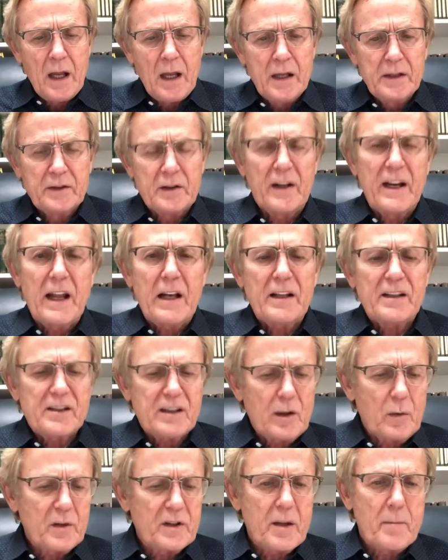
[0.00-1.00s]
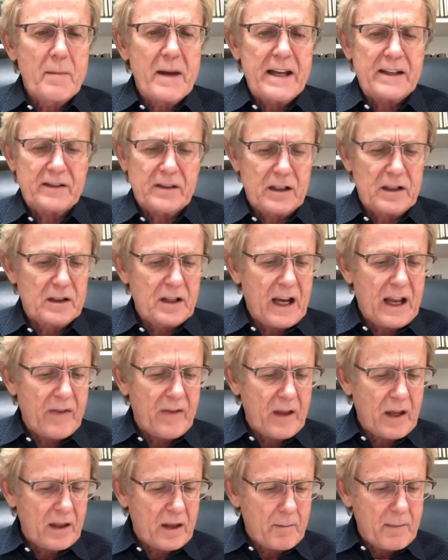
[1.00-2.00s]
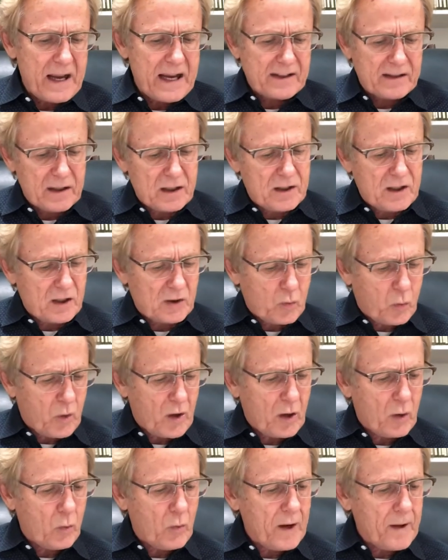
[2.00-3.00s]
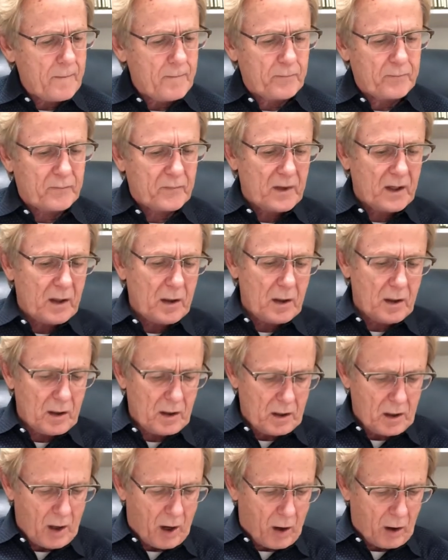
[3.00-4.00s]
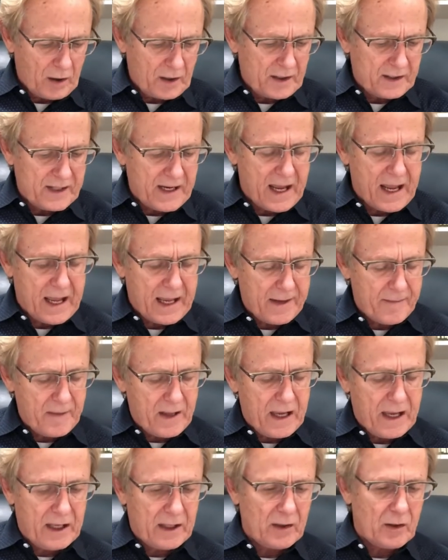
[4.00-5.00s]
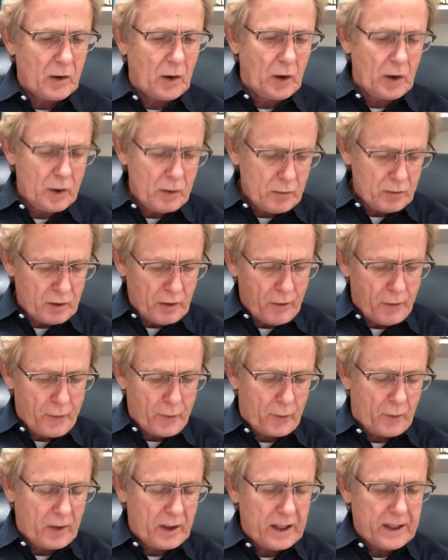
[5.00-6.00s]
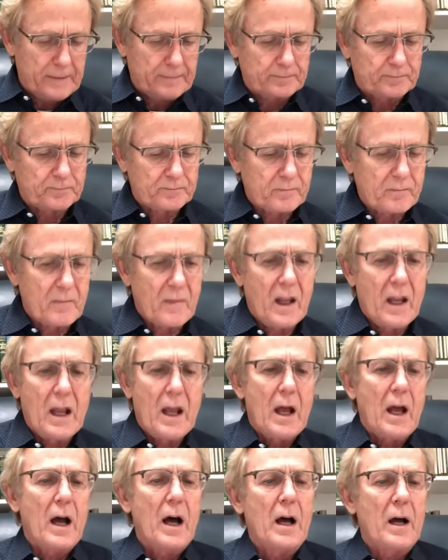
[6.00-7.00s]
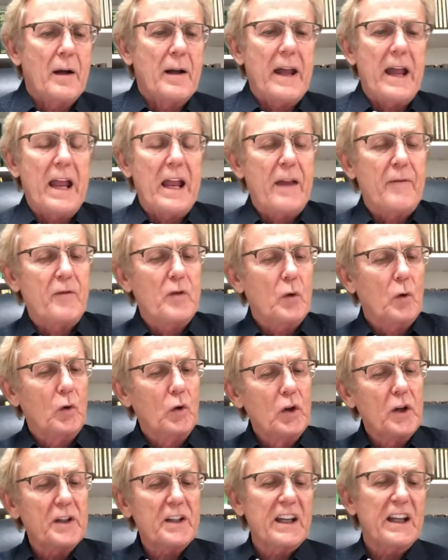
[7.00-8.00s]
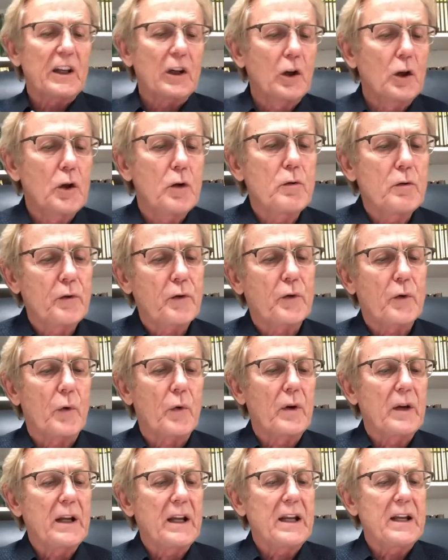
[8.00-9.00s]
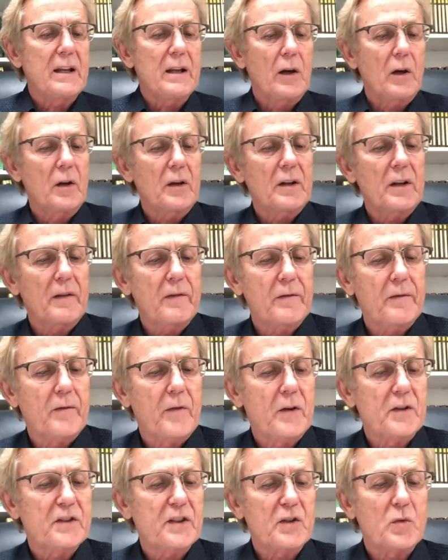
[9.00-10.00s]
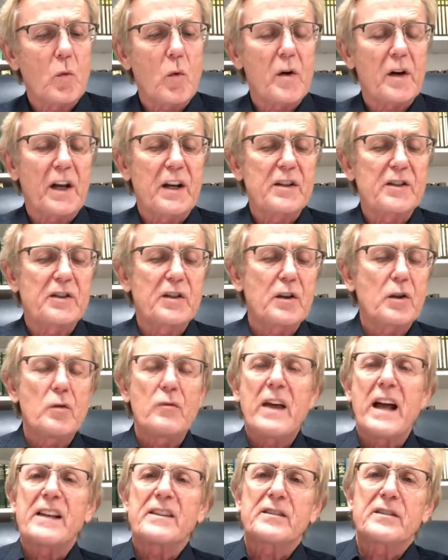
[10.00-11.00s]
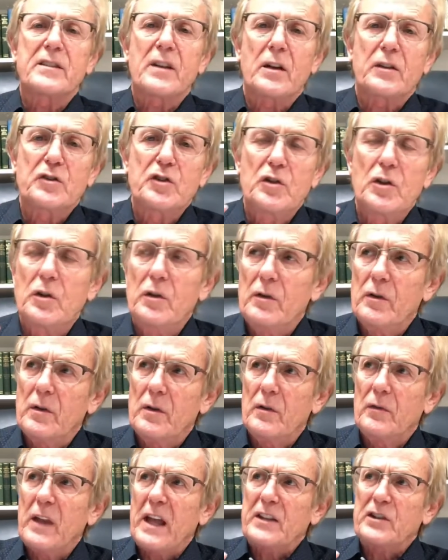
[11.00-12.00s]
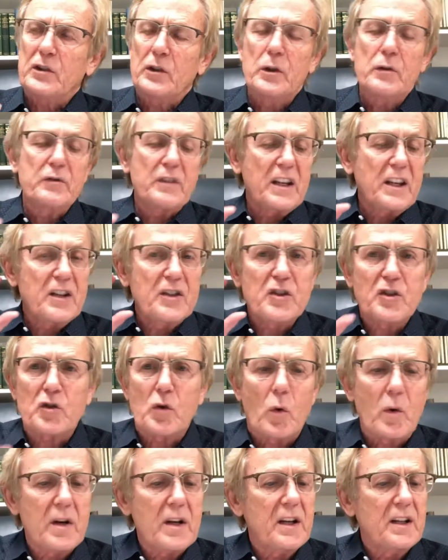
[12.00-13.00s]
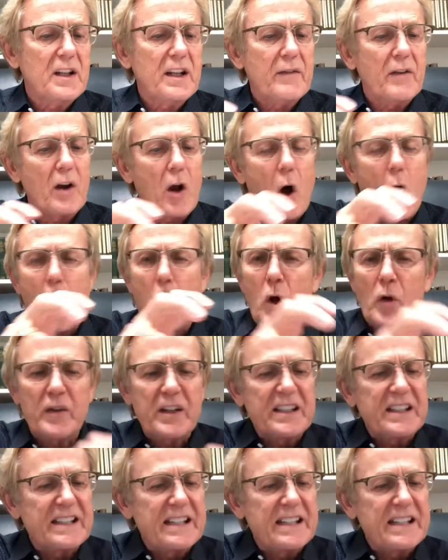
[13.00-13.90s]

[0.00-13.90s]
So now let's deal with the message. And the message is where we are today in Luke 3. Uh, and if you'll look at Luke 3, look at verses 1 and 2, that's the that's Luke the historian given all these